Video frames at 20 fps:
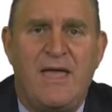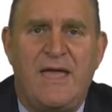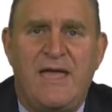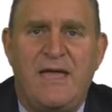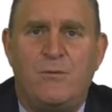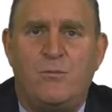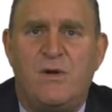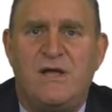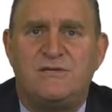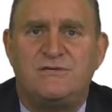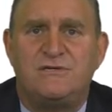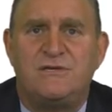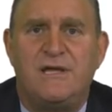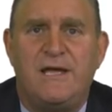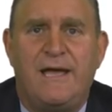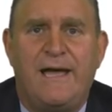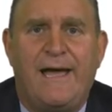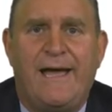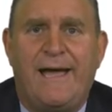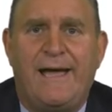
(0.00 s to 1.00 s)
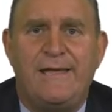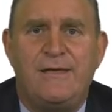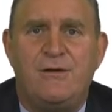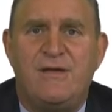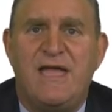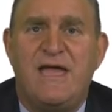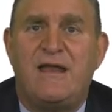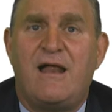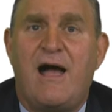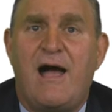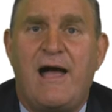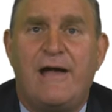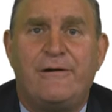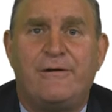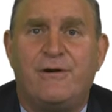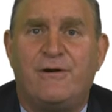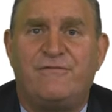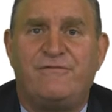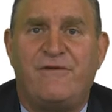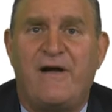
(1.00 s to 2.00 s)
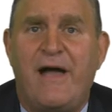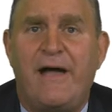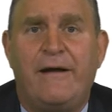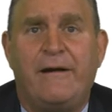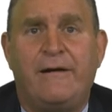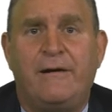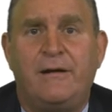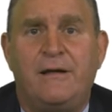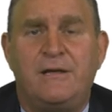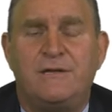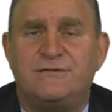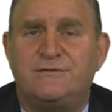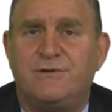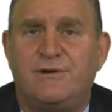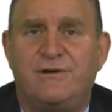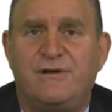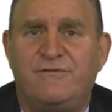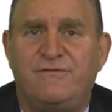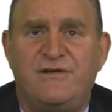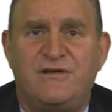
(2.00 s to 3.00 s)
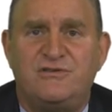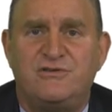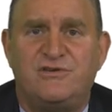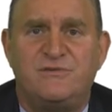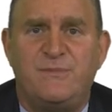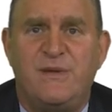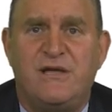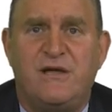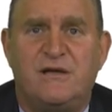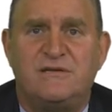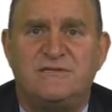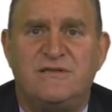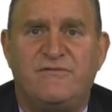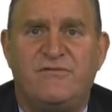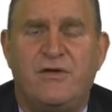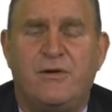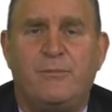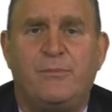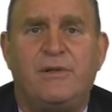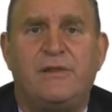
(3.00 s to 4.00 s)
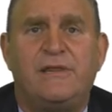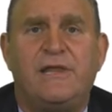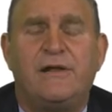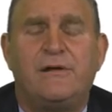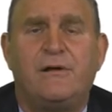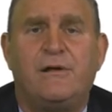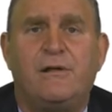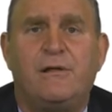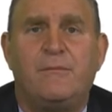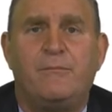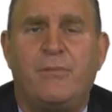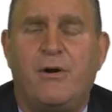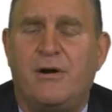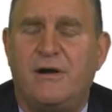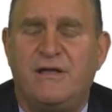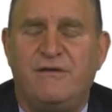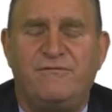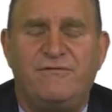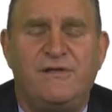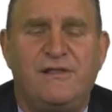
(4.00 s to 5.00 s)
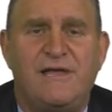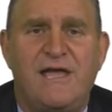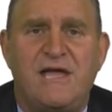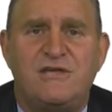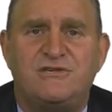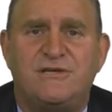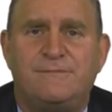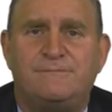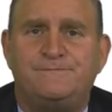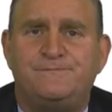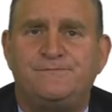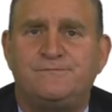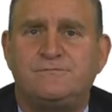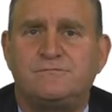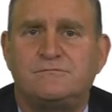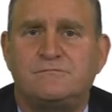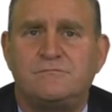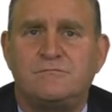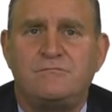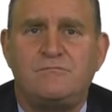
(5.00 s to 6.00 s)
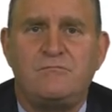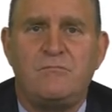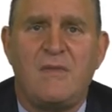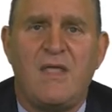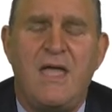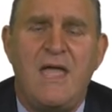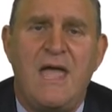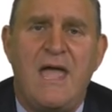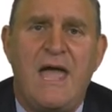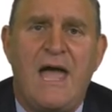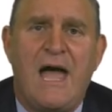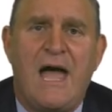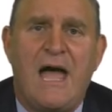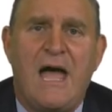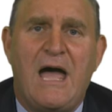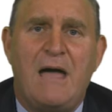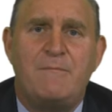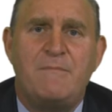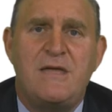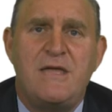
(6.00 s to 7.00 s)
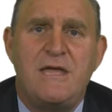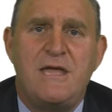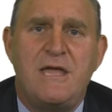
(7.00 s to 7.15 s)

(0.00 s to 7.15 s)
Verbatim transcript: in which uh, you can't hire or fire certain officials because of their political party affiliation. Um,